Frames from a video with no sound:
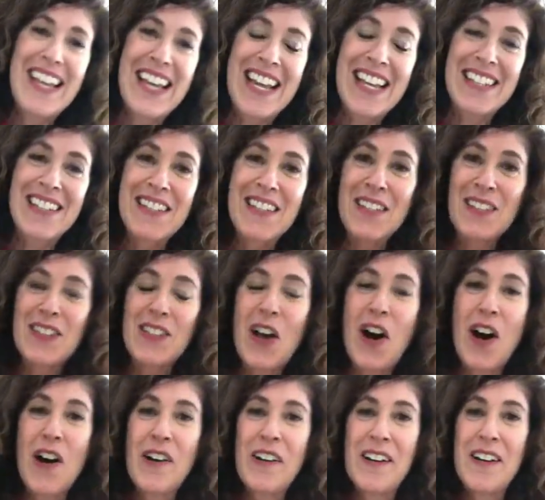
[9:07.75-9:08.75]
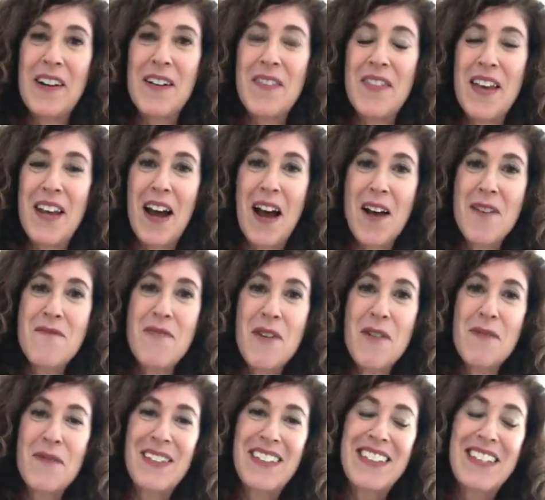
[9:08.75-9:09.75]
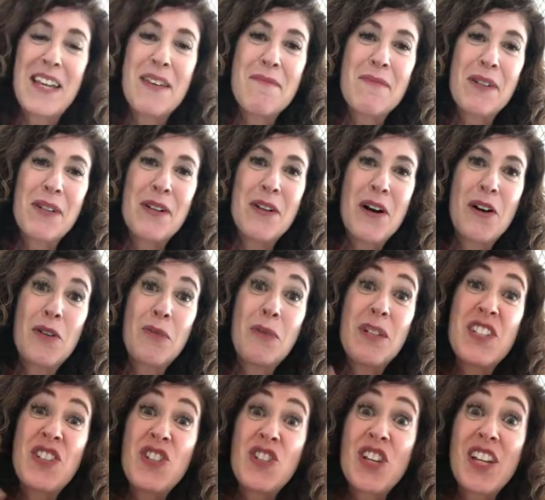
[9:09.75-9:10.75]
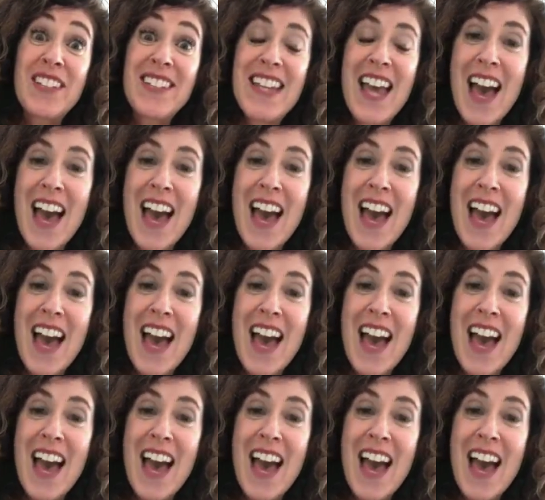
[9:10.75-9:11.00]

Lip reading: is the song that I wrote with Tim Knoll was just